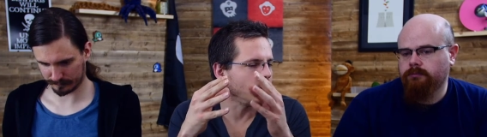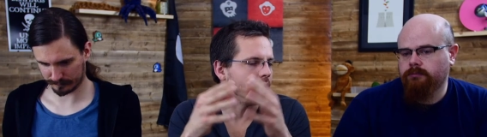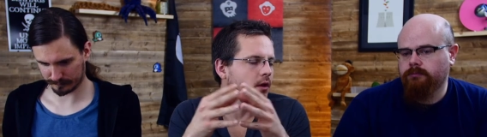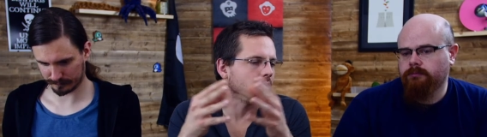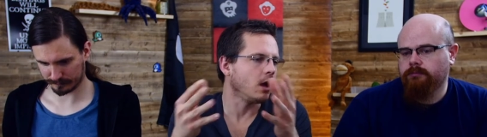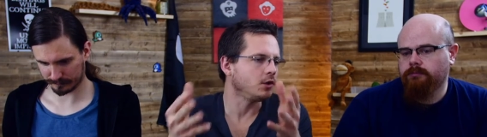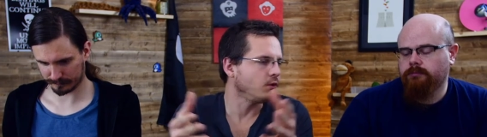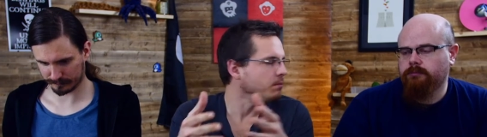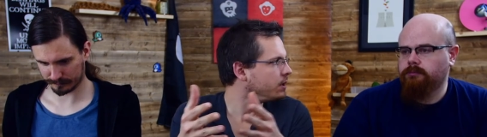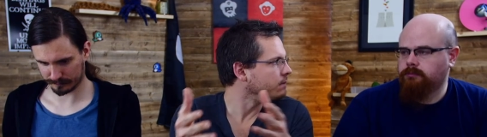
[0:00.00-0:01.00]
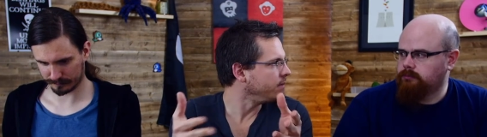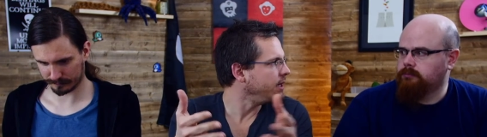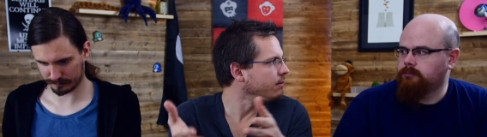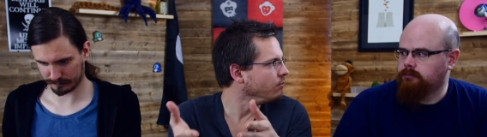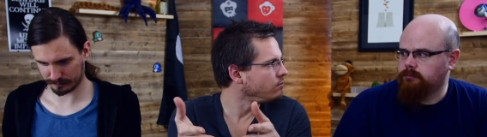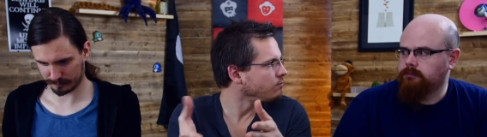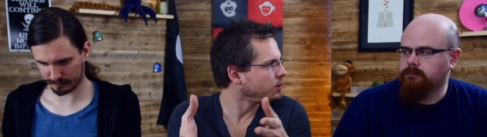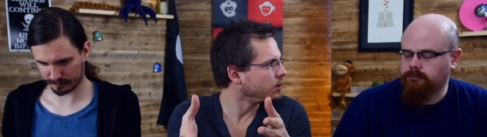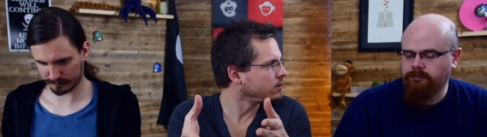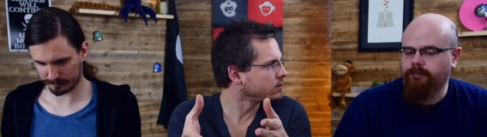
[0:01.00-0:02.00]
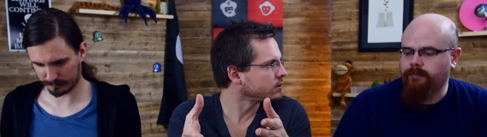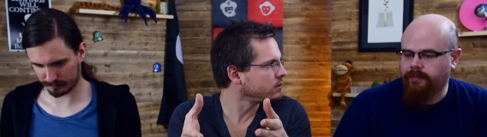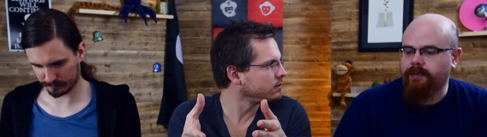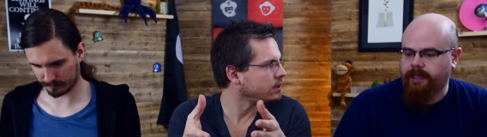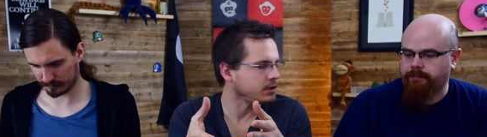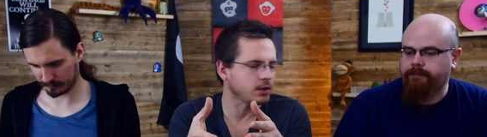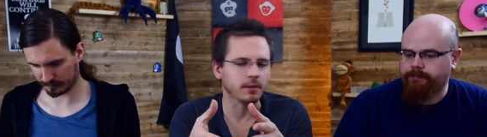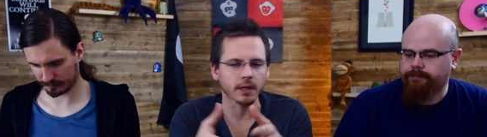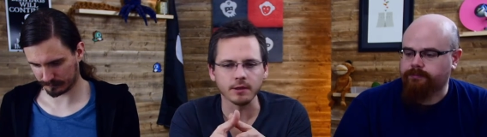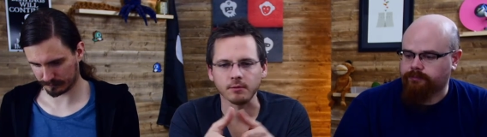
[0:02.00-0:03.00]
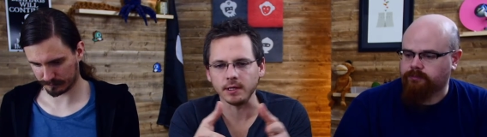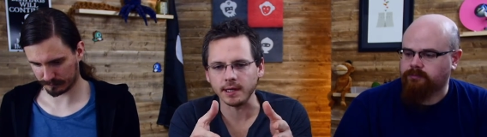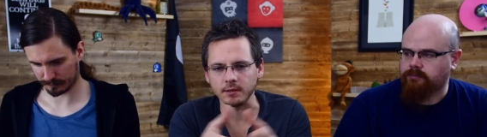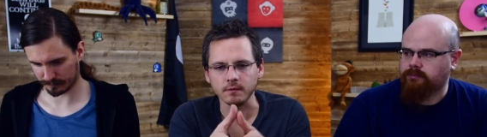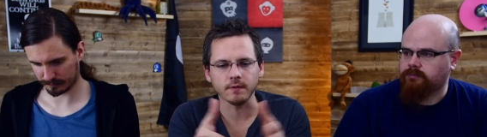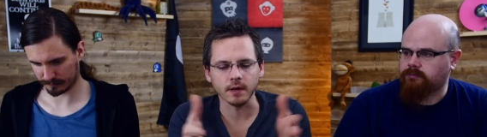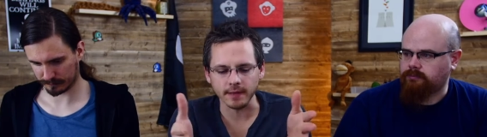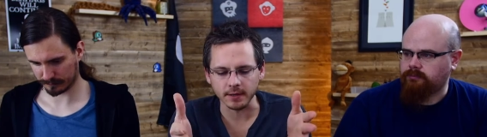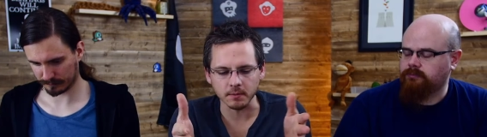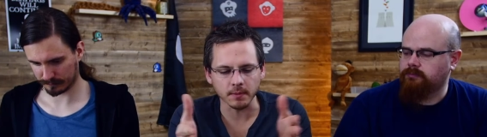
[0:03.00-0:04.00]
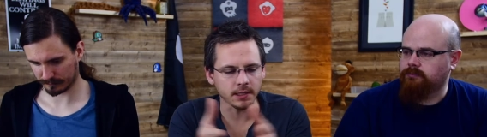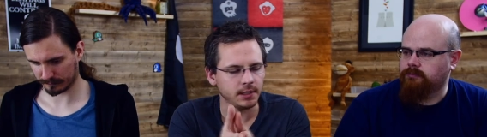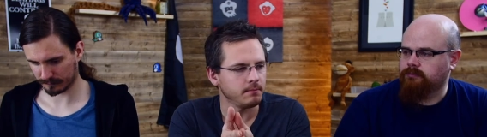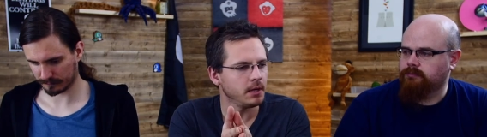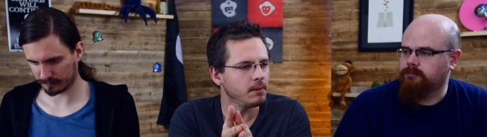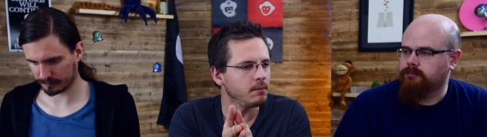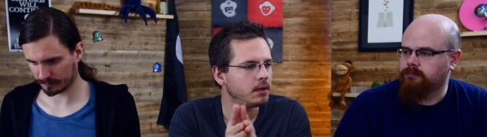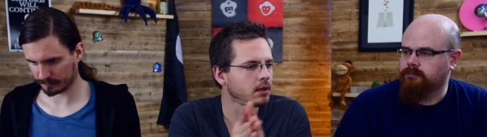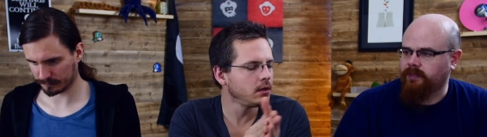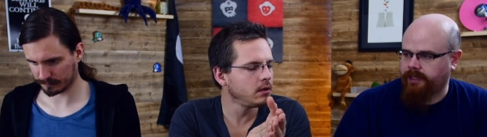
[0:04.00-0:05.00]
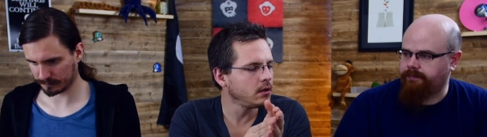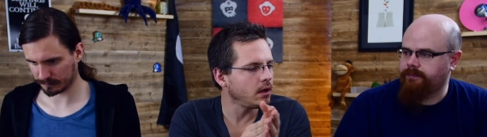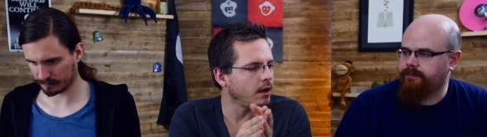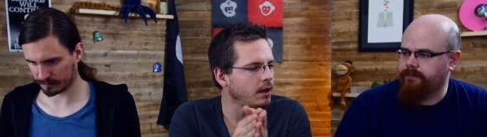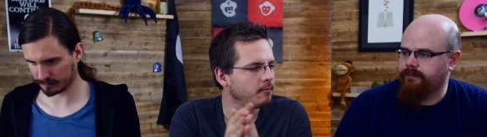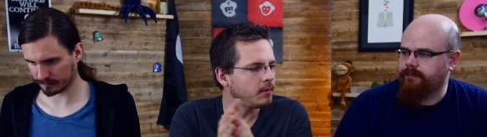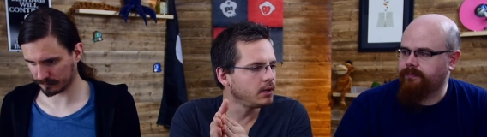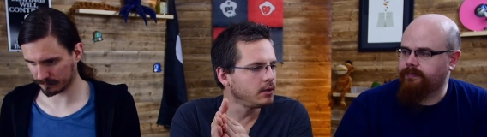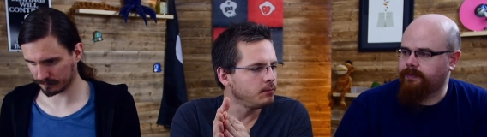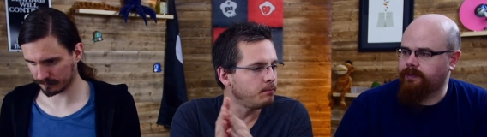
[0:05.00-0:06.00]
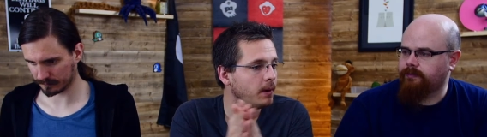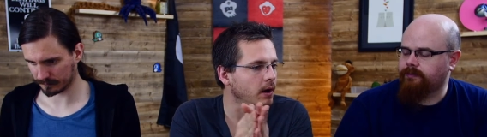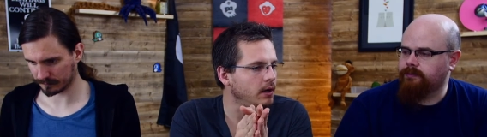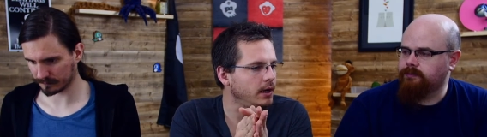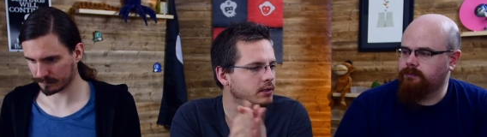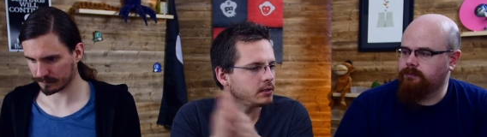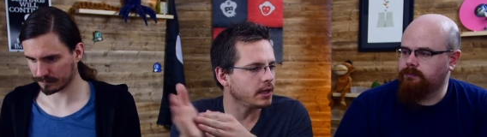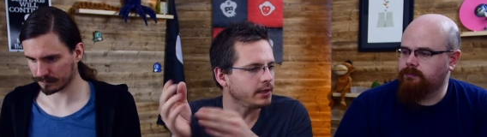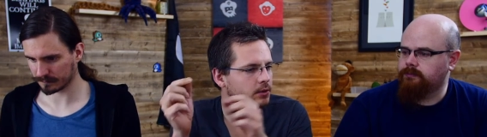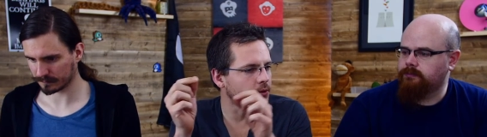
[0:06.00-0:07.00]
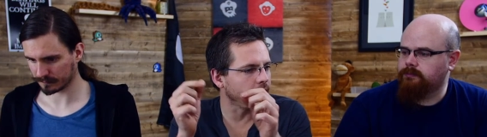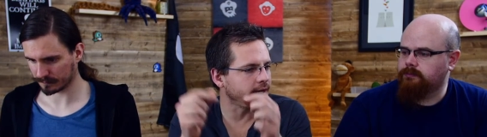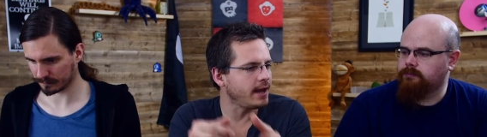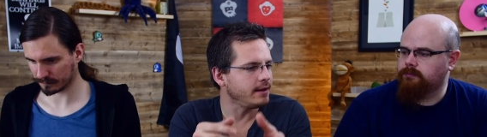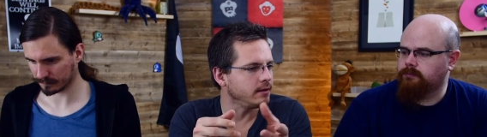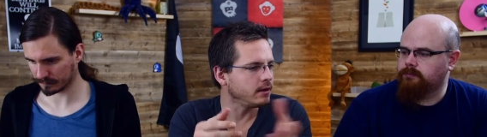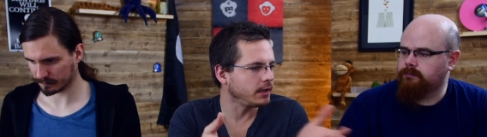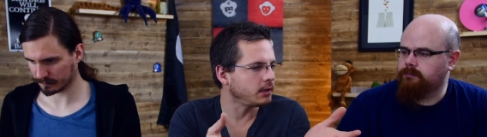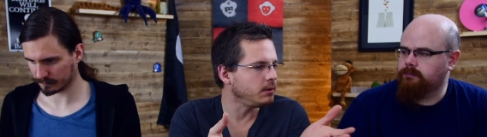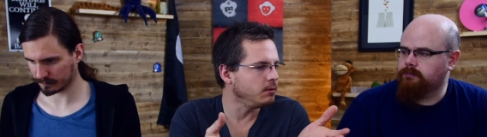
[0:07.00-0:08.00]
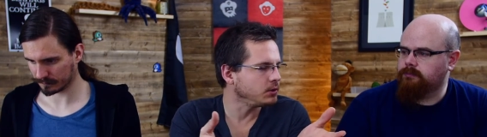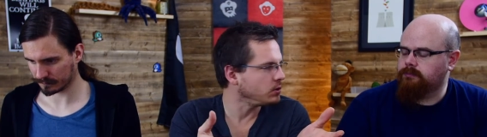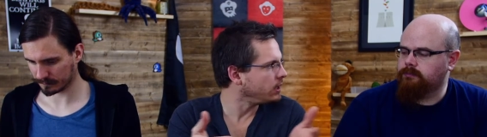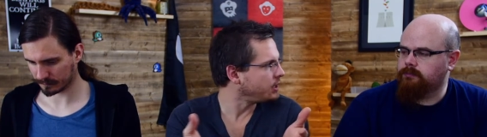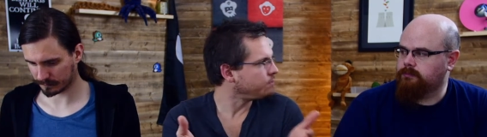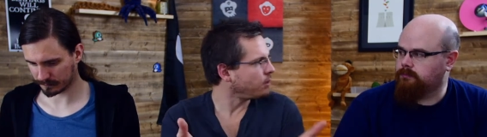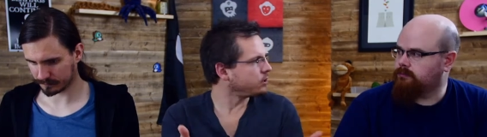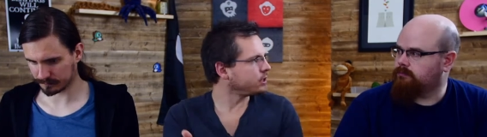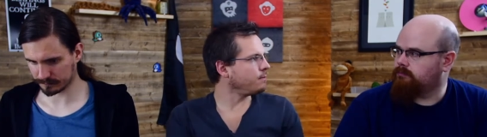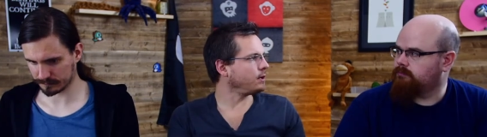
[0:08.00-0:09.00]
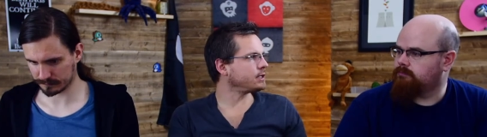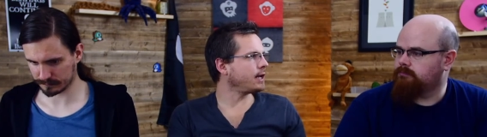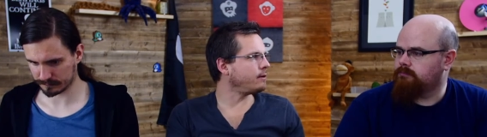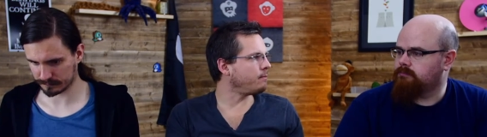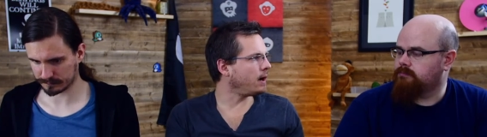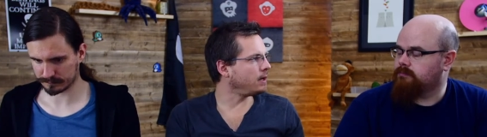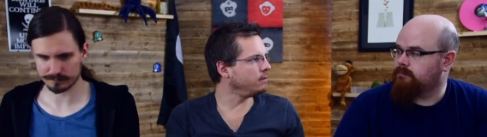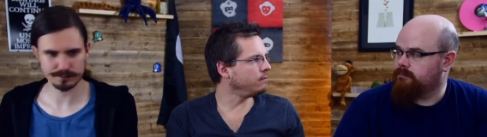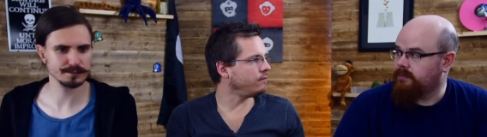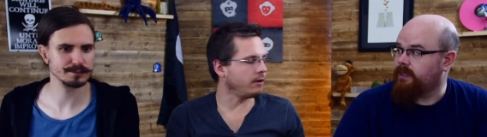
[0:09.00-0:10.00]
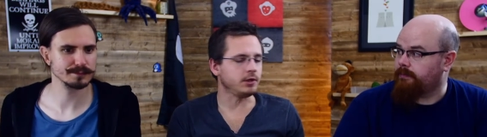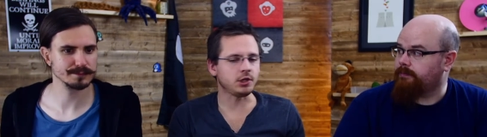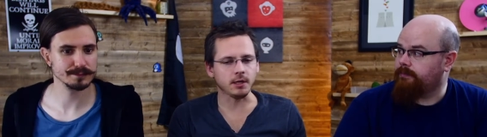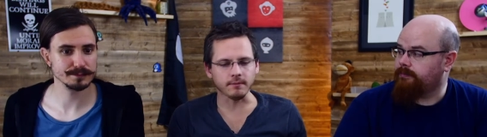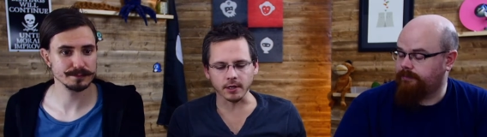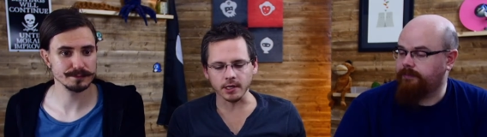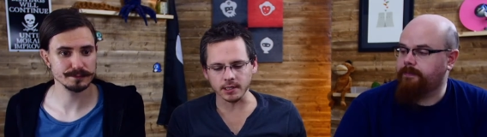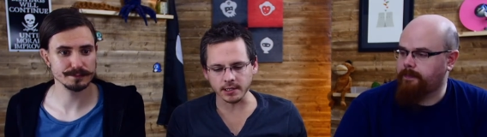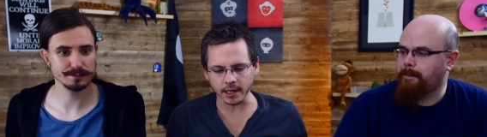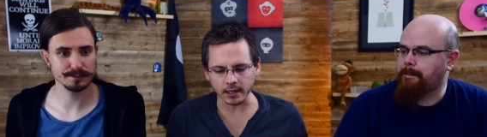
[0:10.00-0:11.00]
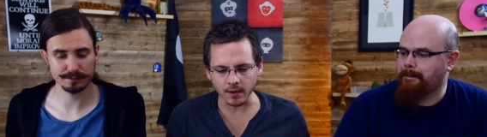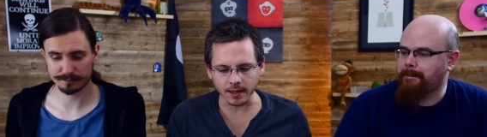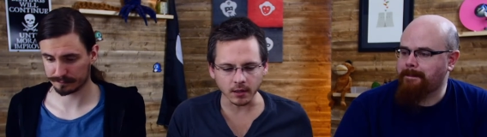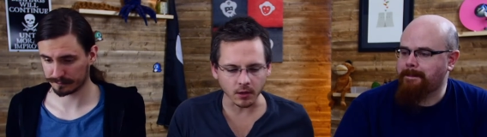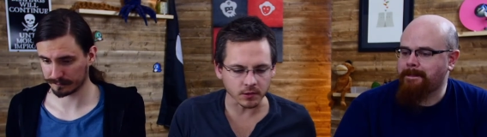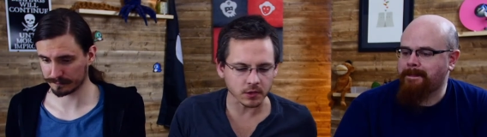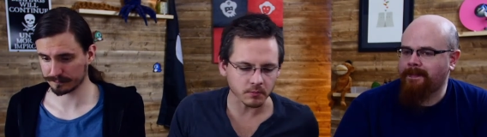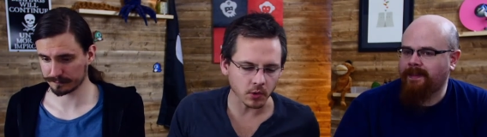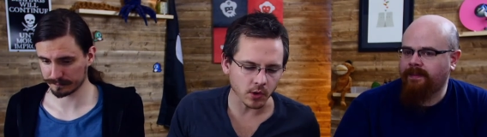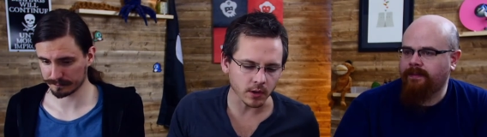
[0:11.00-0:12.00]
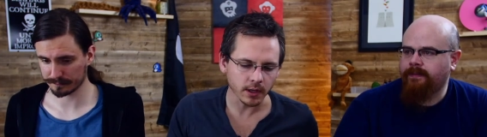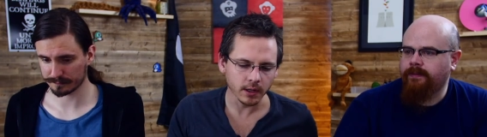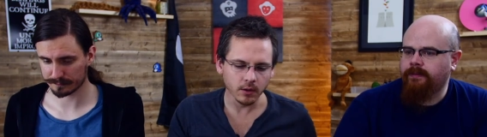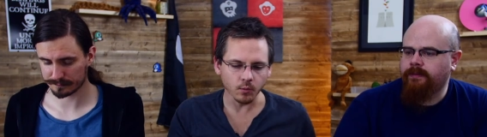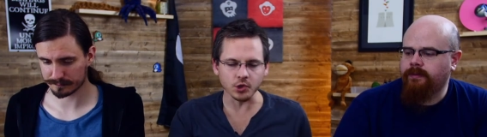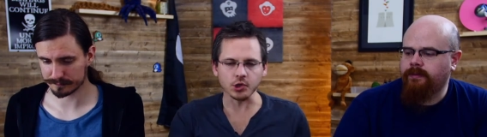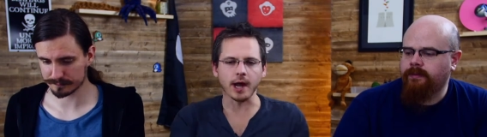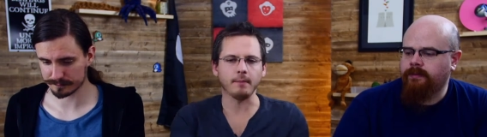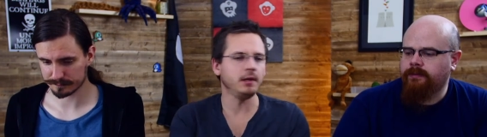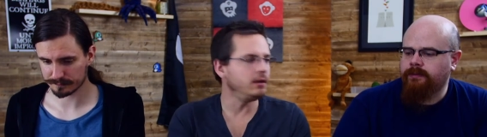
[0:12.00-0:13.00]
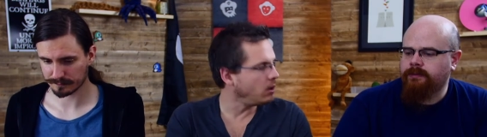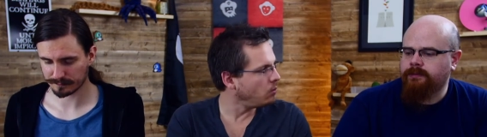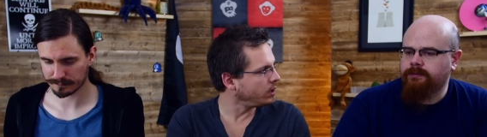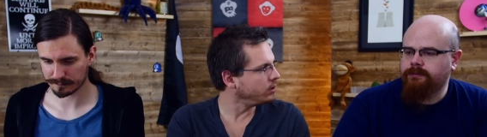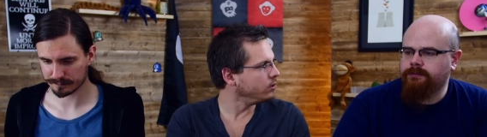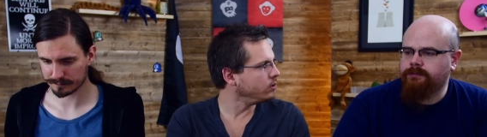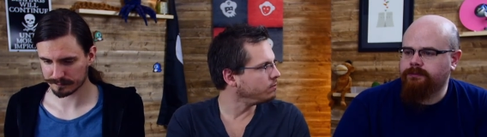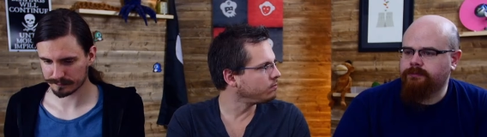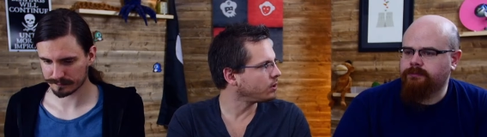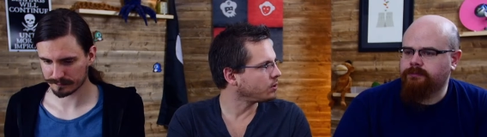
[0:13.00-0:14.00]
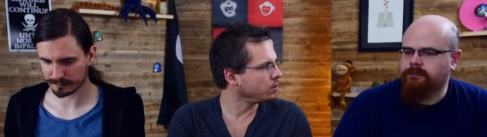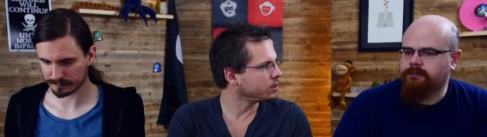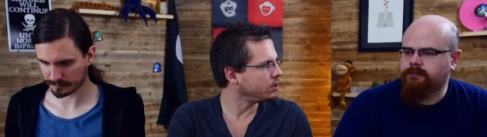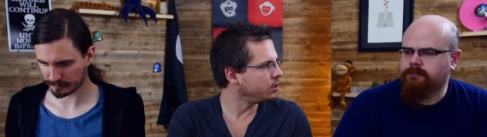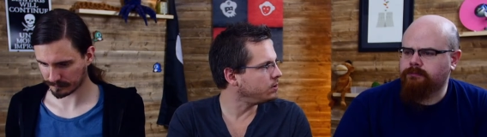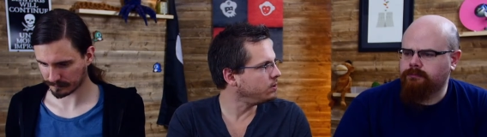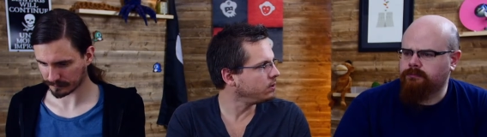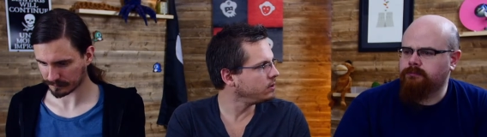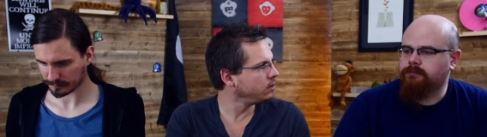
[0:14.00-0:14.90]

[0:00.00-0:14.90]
Speaker 1: well, not large run, but medium run products. So yep. it's going to be like 3,000, 5,000 pieces minimum. Yep. Um, but it does let you, again, like Compute Module, it lets you prototype on a standard Pi. Very cheap, very easy to get going, loads of support. Once you're happy, you know what your product wants to do.